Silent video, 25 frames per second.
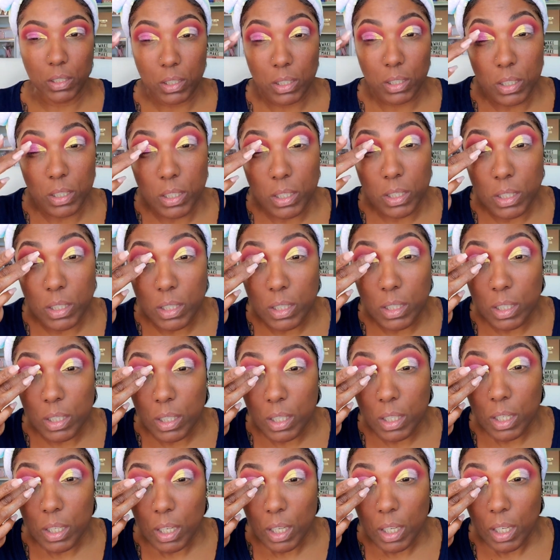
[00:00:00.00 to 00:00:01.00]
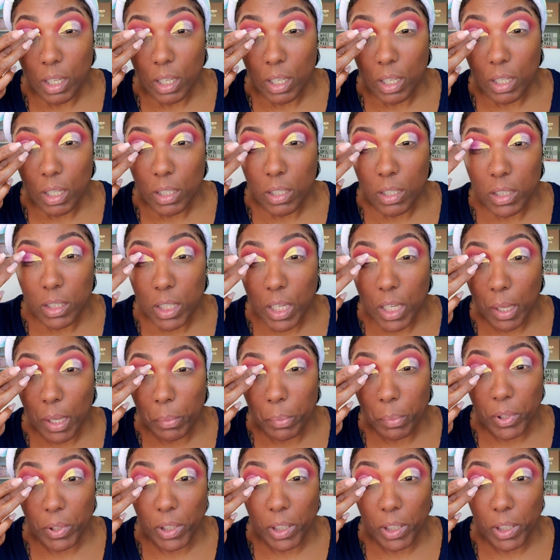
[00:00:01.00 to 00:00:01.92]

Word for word: and just tap